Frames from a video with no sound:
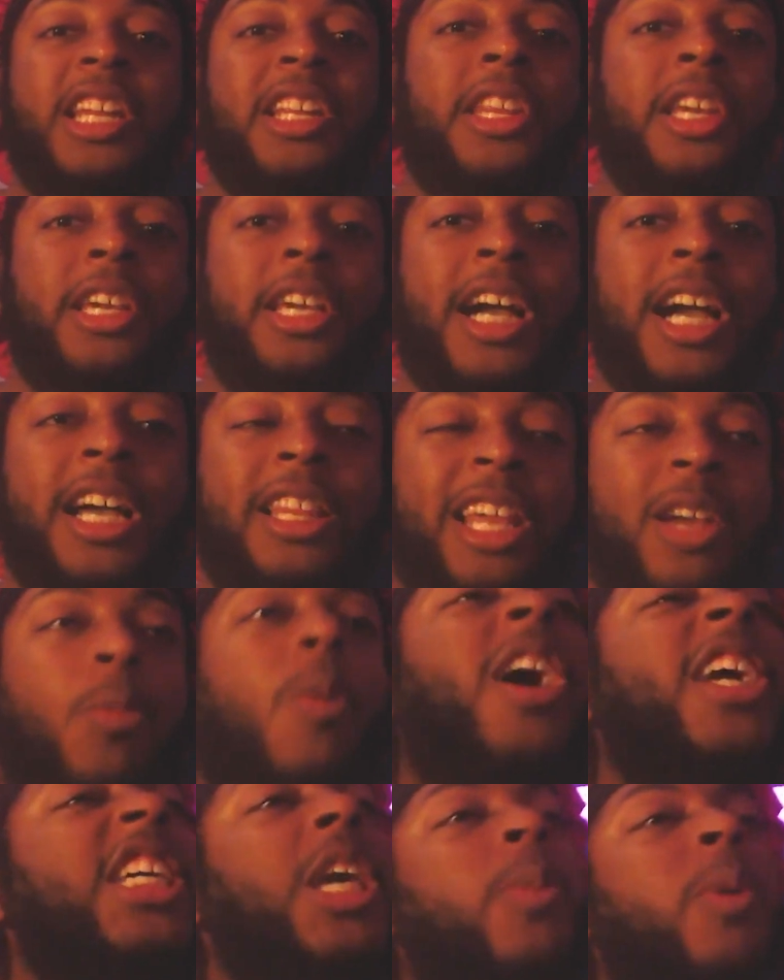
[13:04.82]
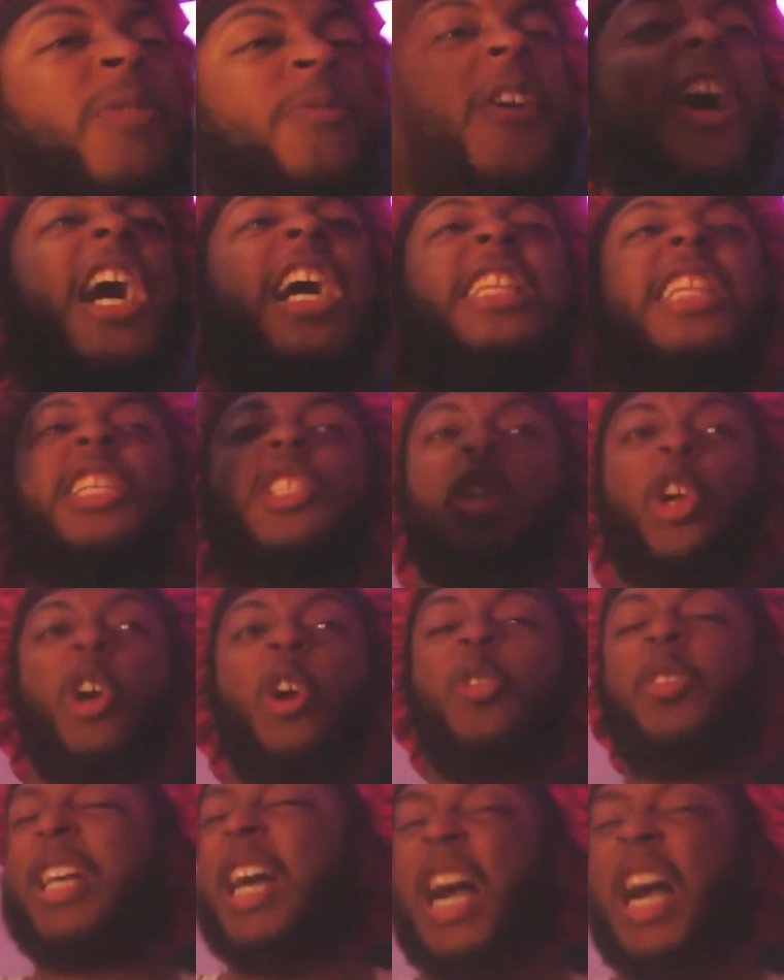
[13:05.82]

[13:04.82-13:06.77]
the guy like, why can't we find these girls?